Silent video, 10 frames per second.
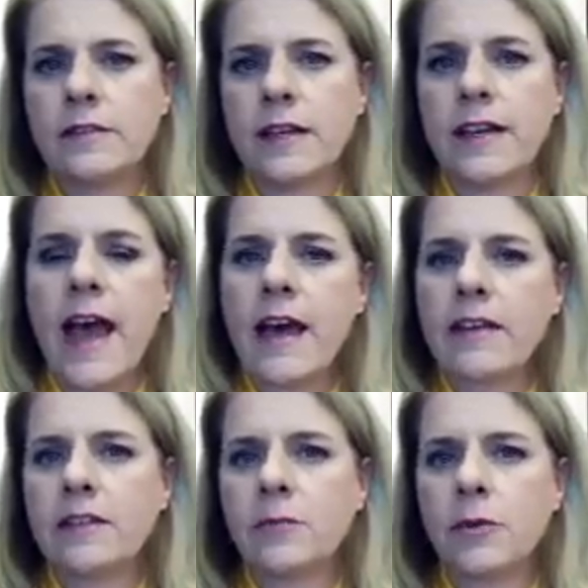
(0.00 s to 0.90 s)
the
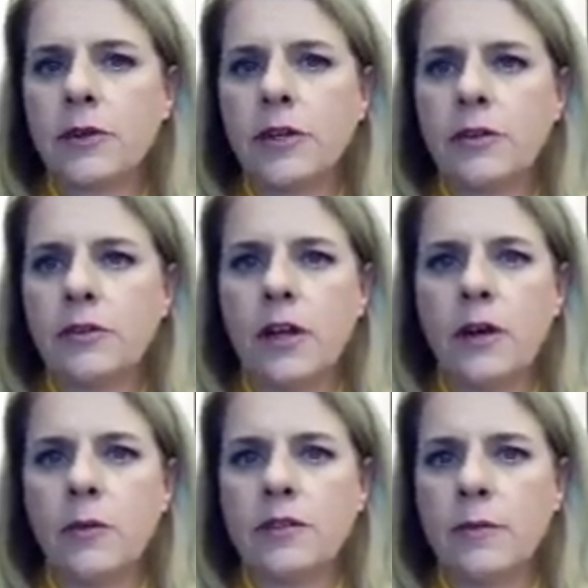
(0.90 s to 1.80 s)
gas that's produced
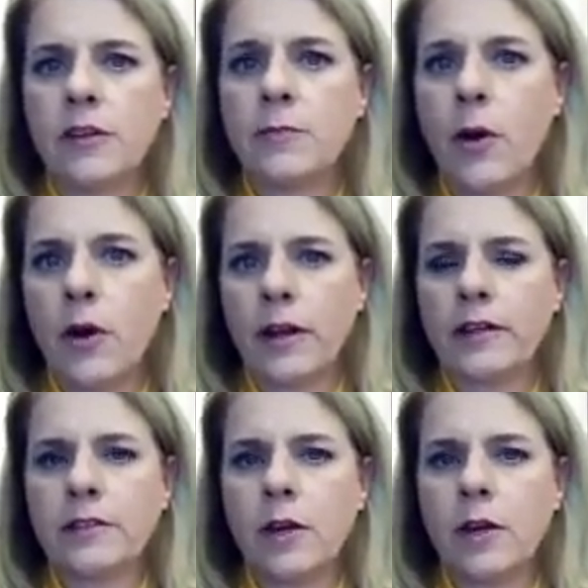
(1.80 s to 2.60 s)
when something's burning.